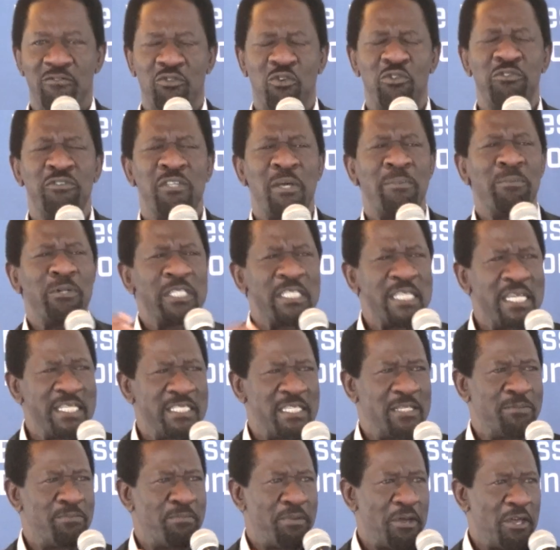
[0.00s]
So if somebody
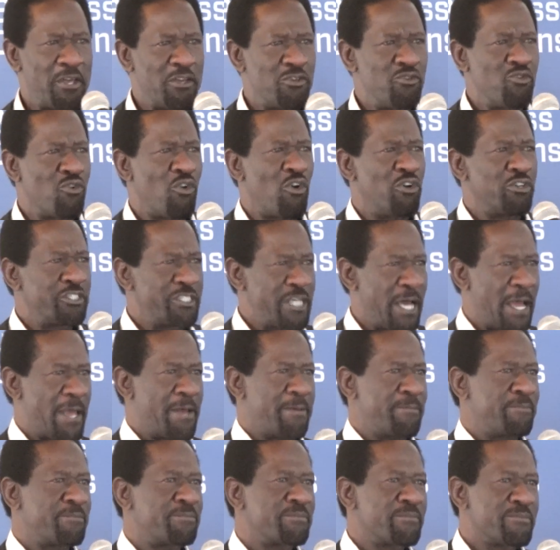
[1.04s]
doesn't pay you on
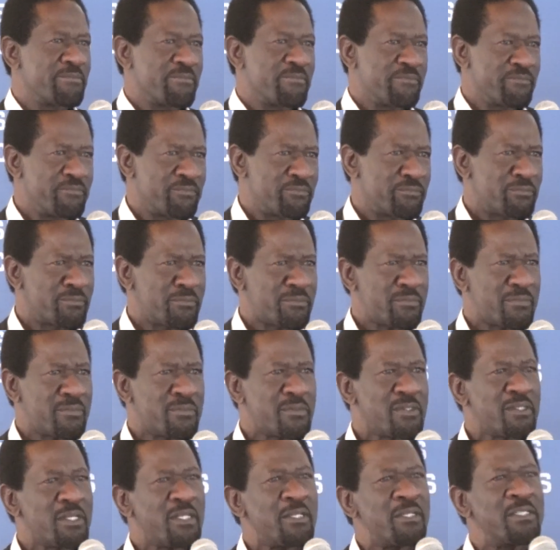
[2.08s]
time,
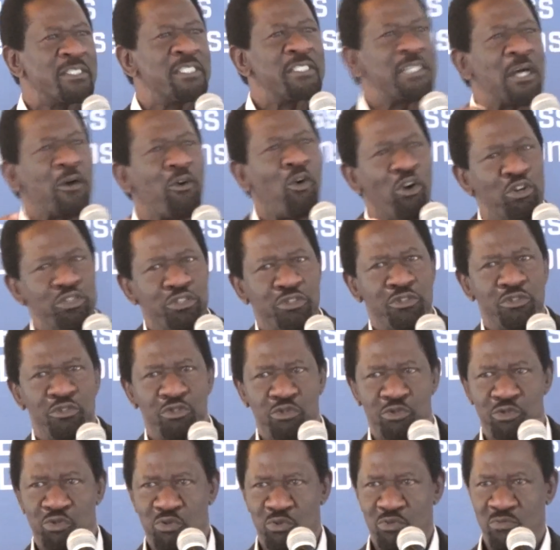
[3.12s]
it's a cost to
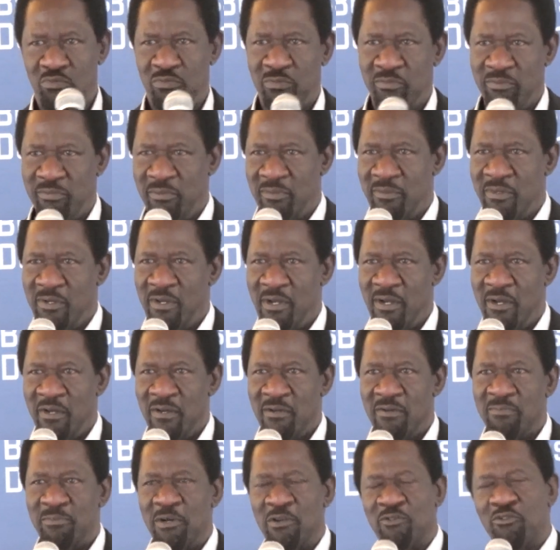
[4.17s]
you.
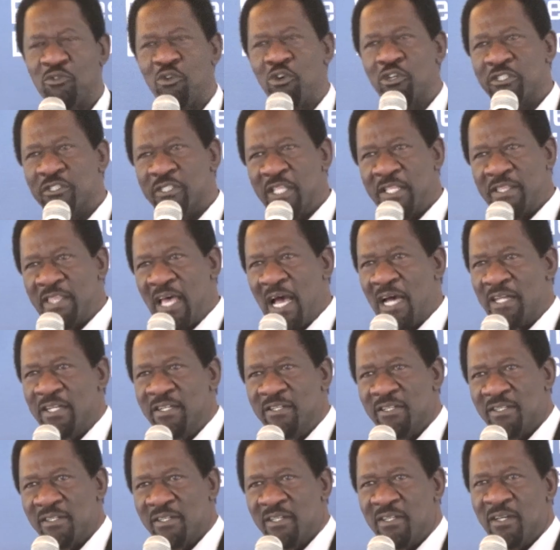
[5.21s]
But of course, the third
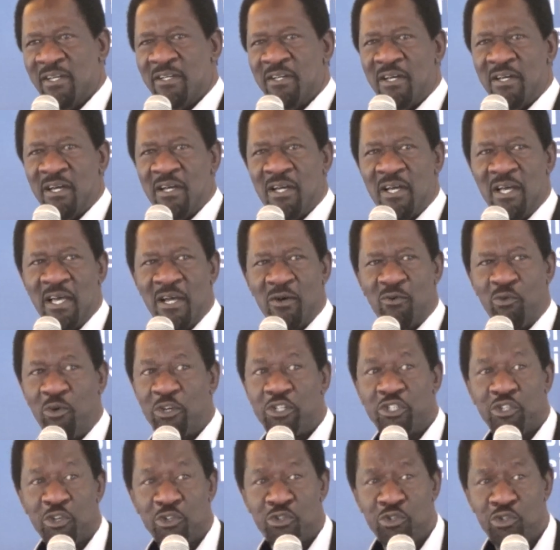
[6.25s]

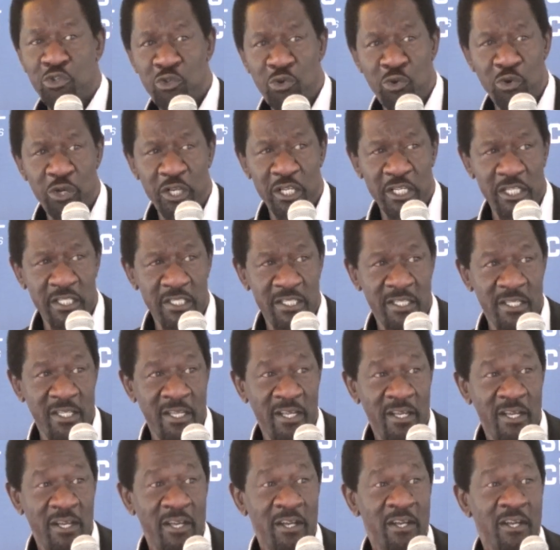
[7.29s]
question to you is,
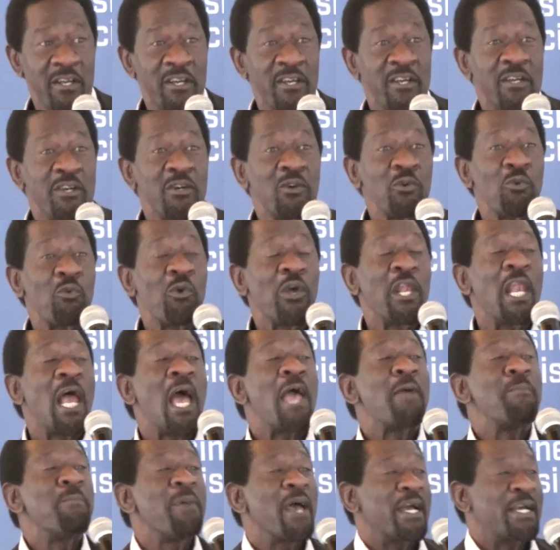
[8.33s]
will I
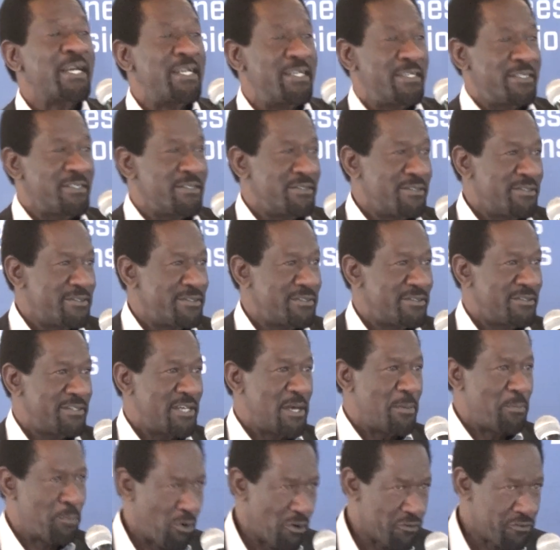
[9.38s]
make a
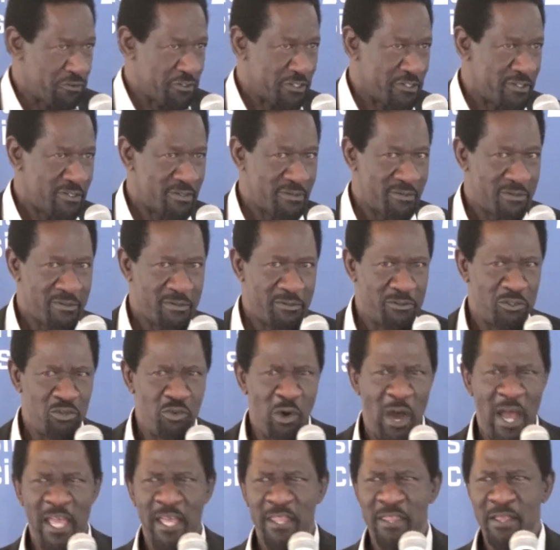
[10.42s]
profit? You
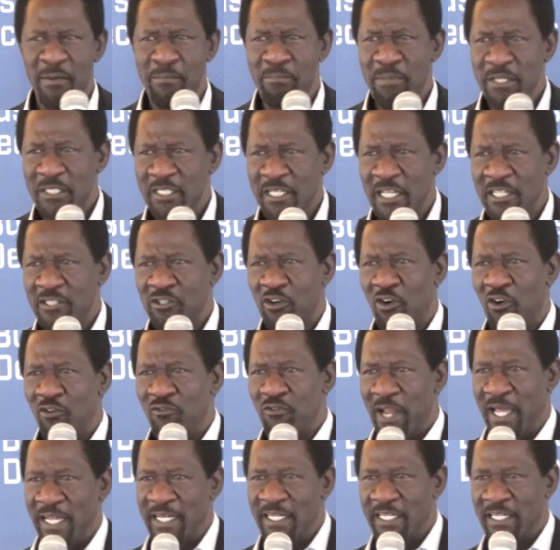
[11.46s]
are in the business of
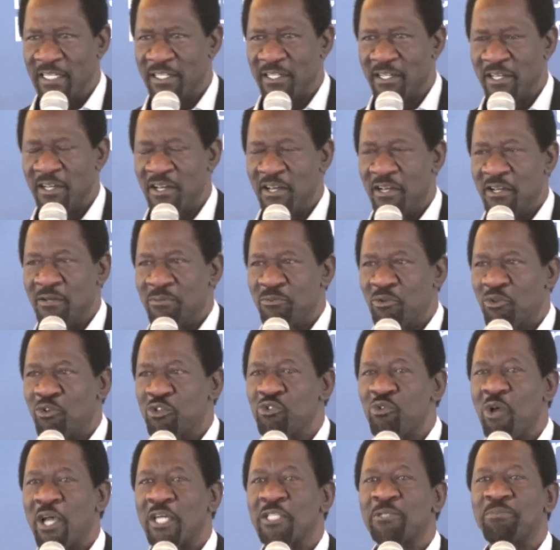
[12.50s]
lending because
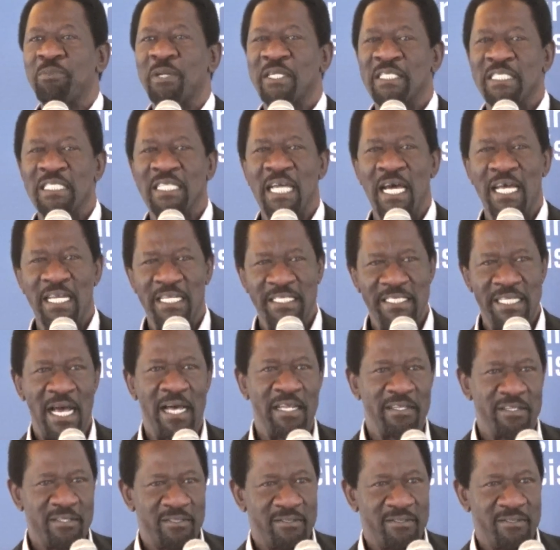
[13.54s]
you are expecting a return.